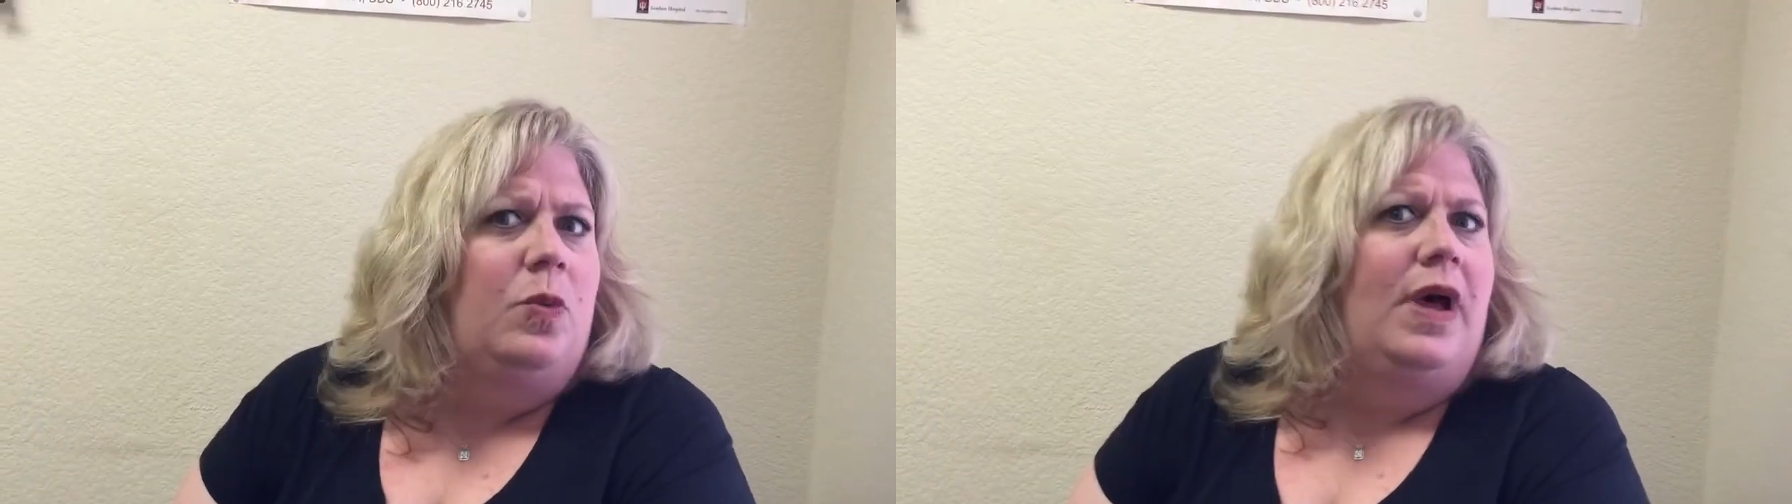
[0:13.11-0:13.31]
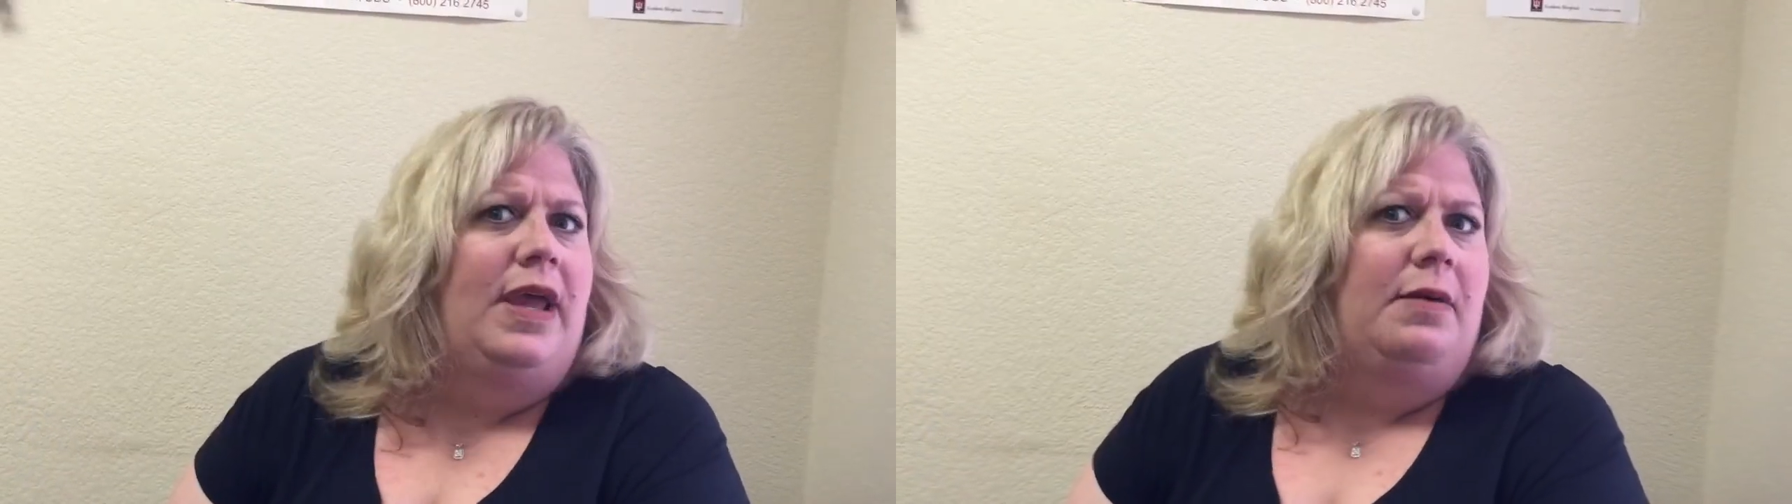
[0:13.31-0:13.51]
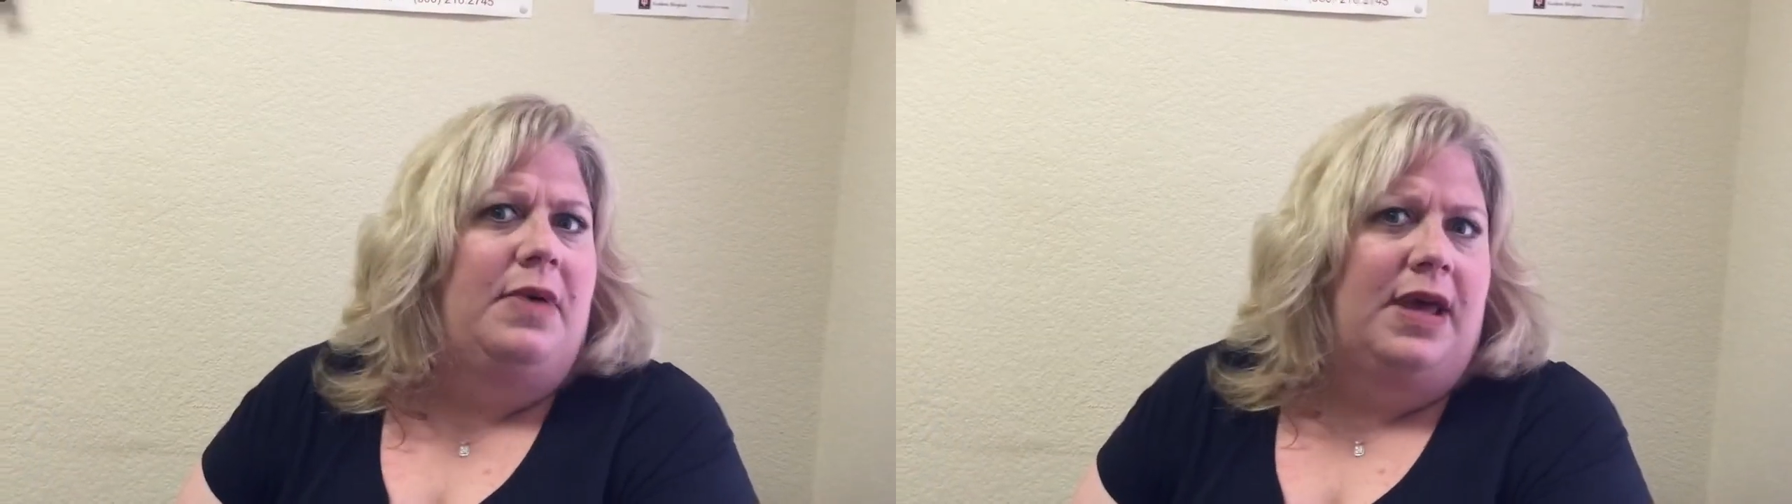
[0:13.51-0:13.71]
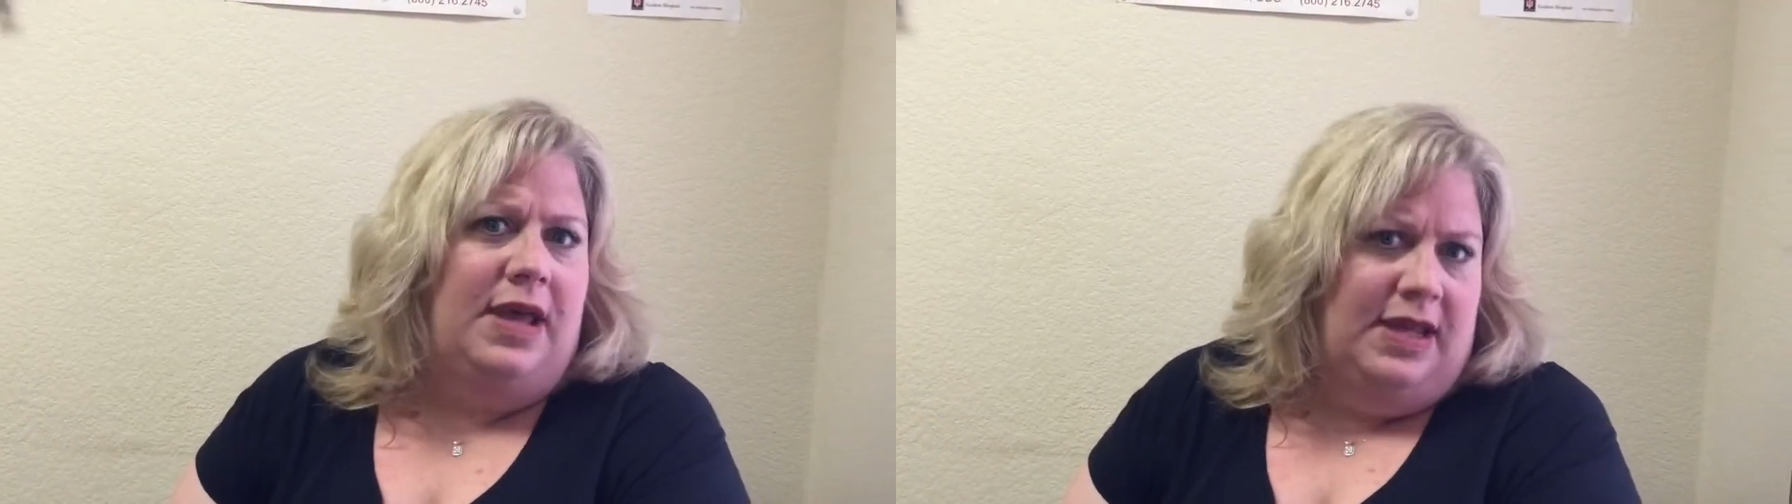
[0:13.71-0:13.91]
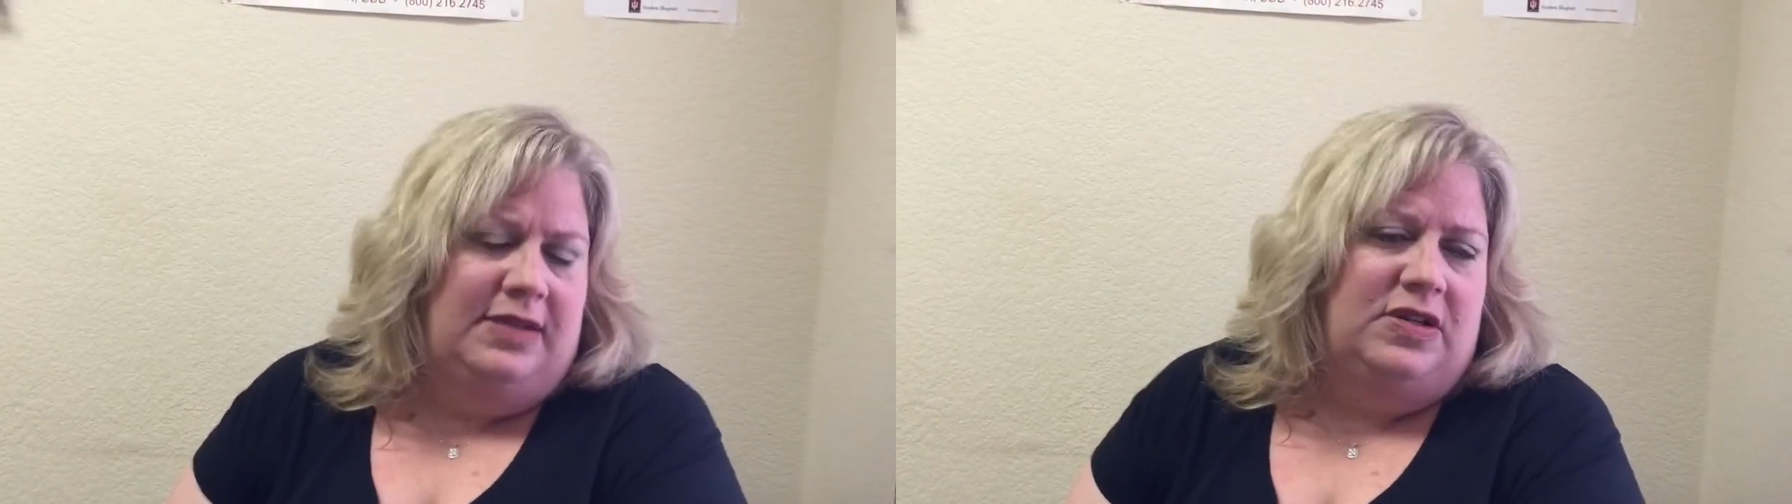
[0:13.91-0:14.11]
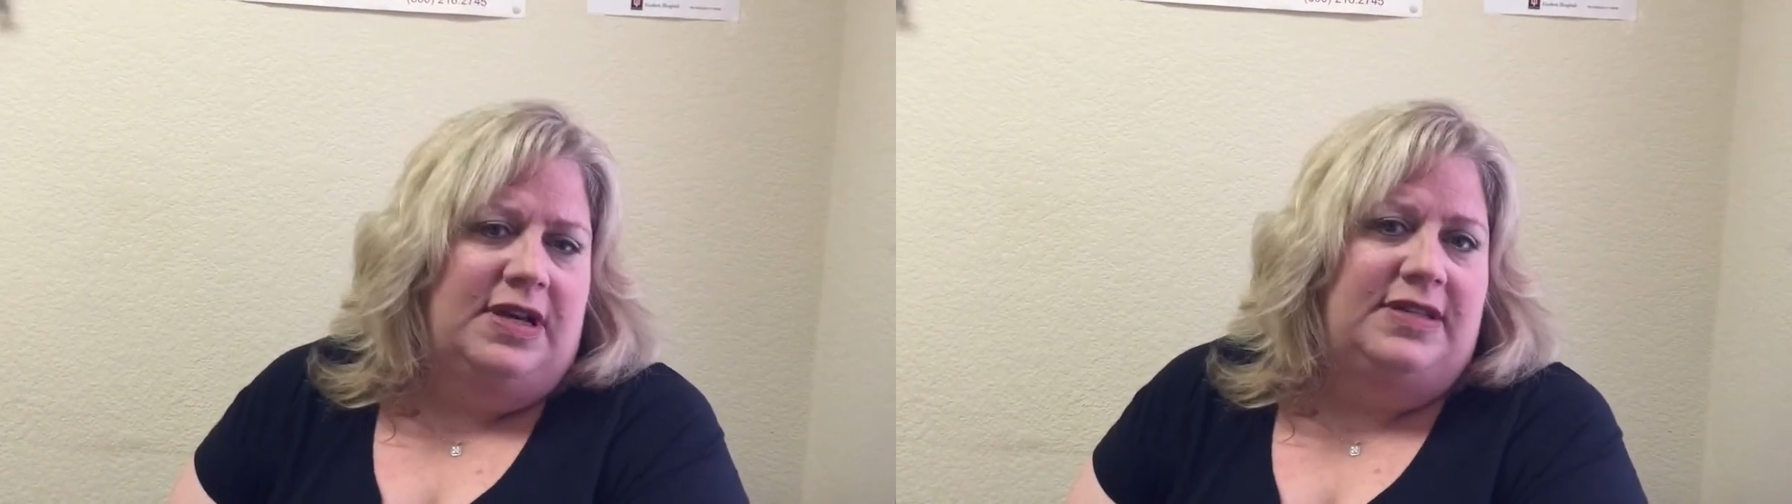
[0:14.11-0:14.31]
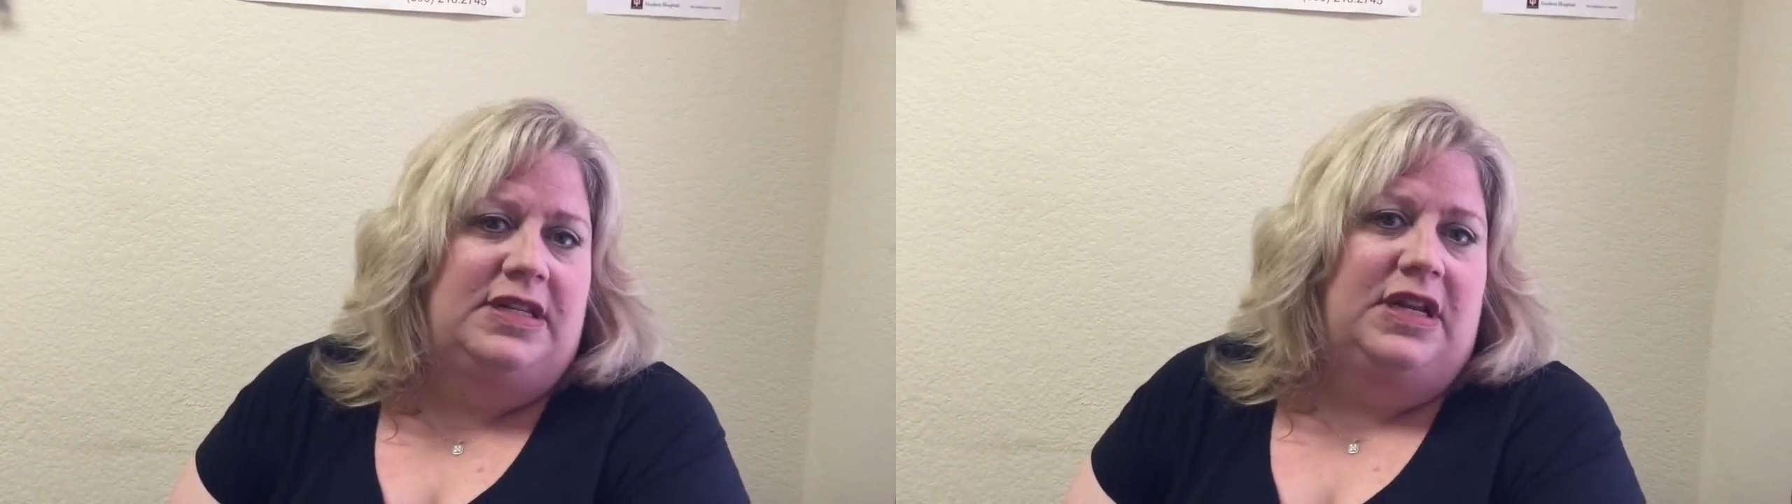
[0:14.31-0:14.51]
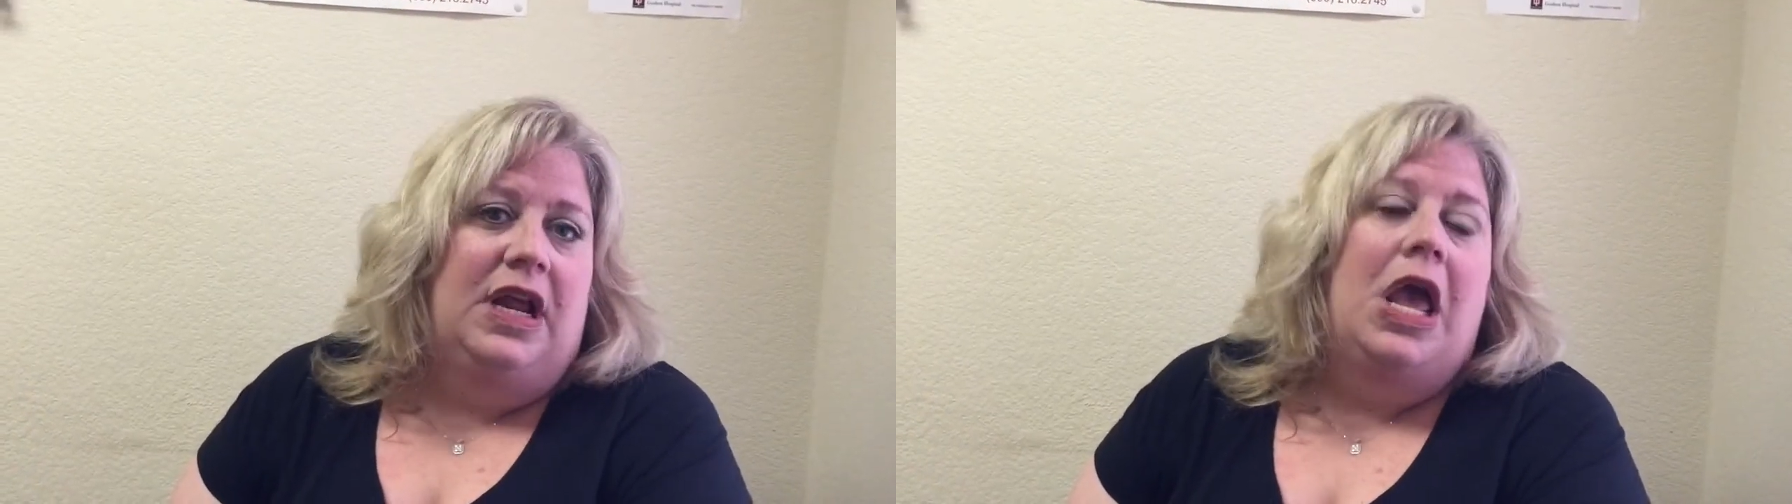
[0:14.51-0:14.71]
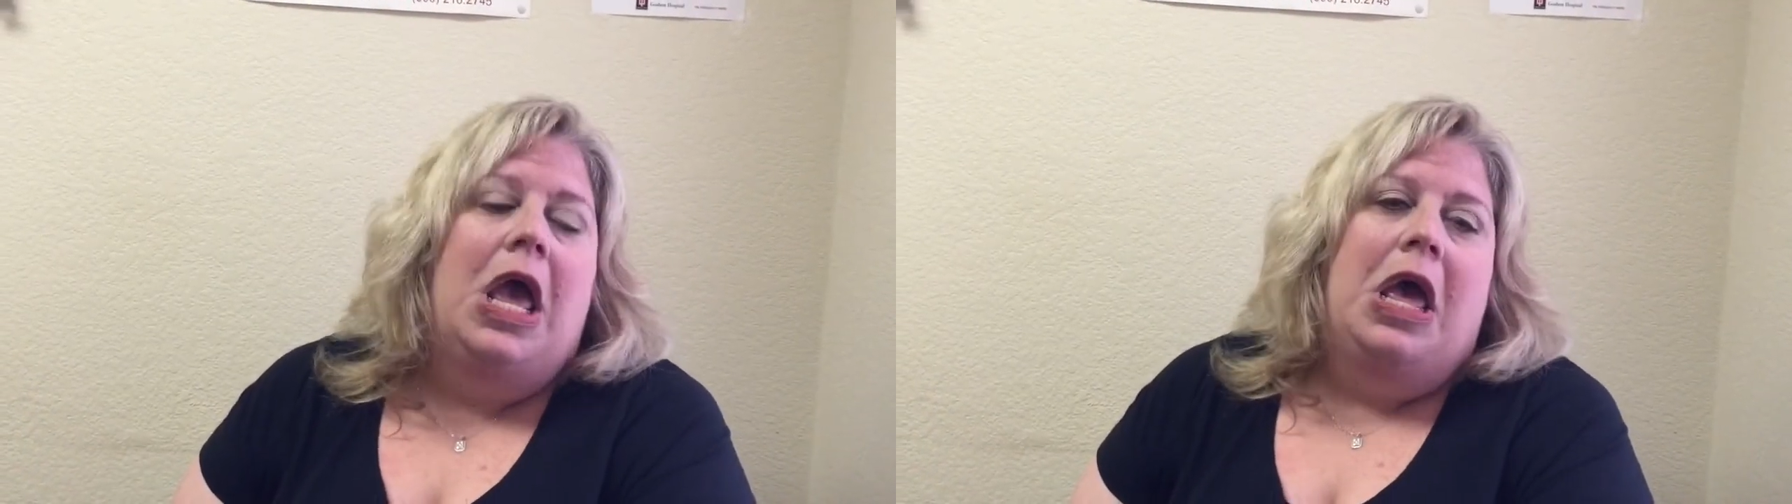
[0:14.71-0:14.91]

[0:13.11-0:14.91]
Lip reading: Why am I exhausted?